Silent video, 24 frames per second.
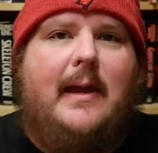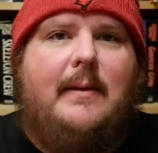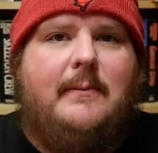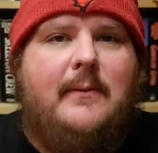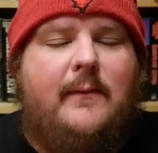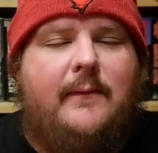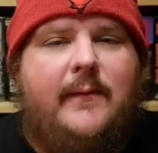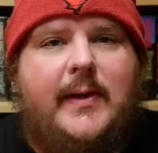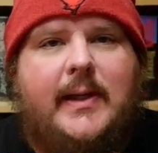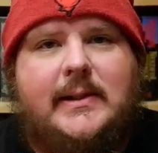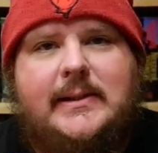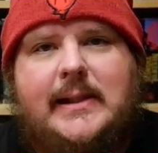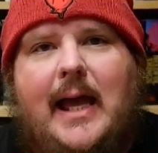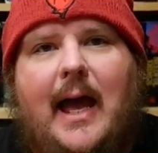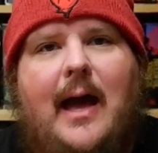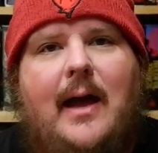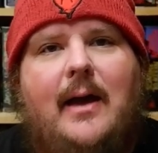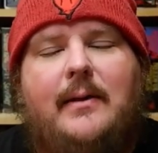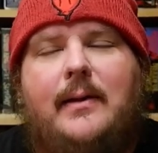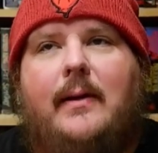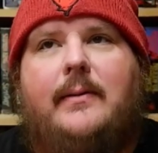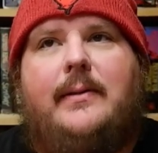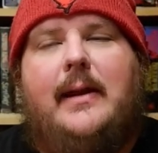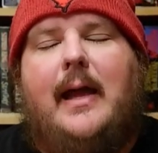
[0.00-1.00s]
that movie, because
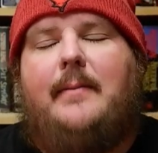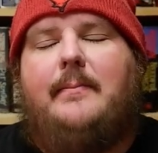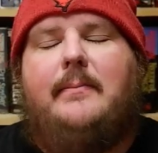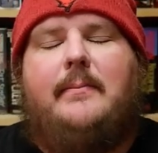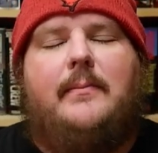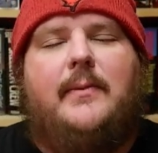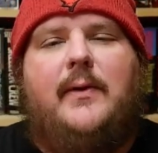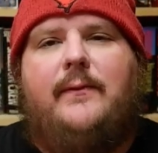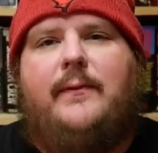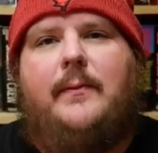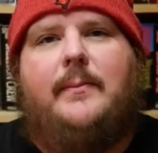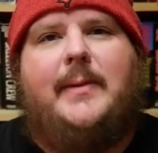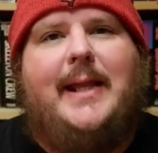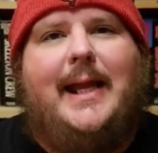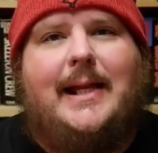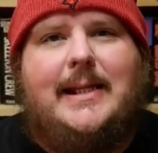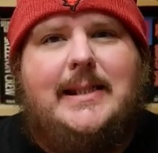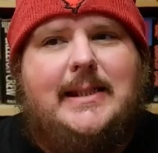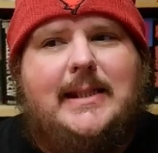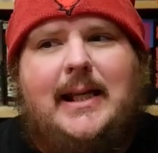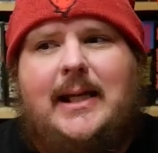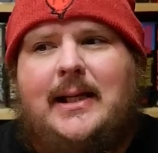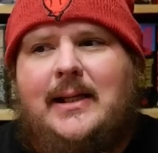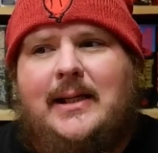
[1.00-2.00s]
I, not movie, but
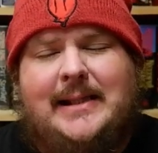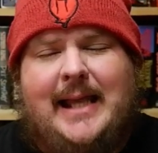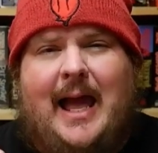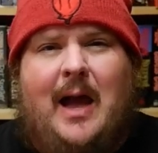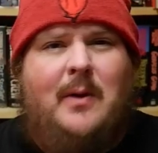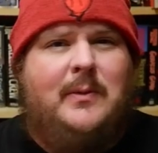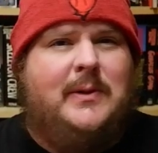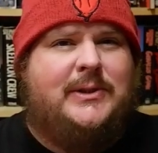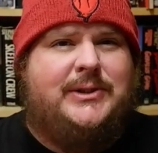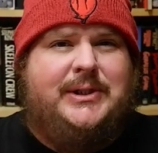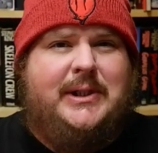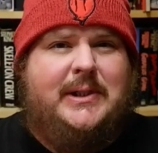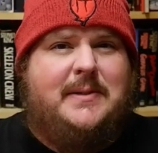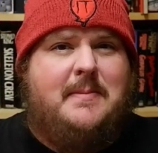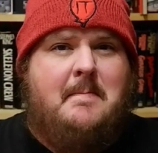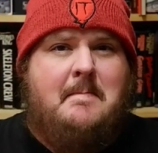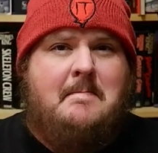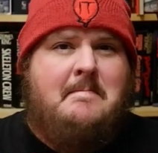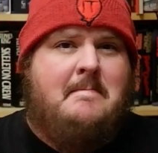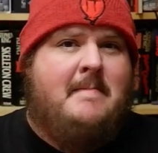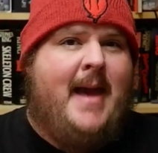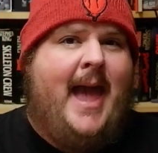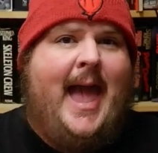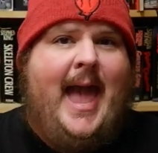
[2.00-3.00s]
that scene, because I was just
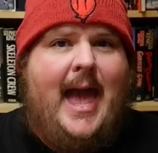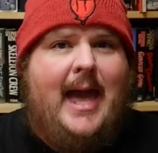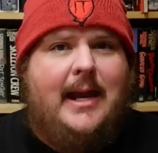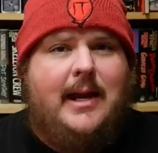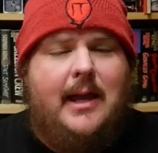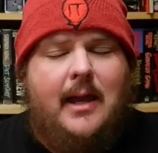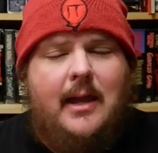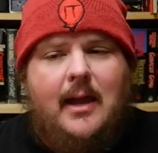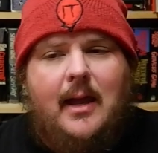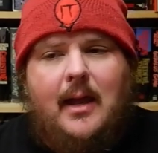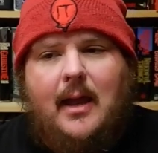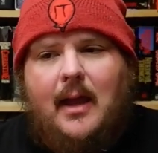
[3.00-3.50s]
mad.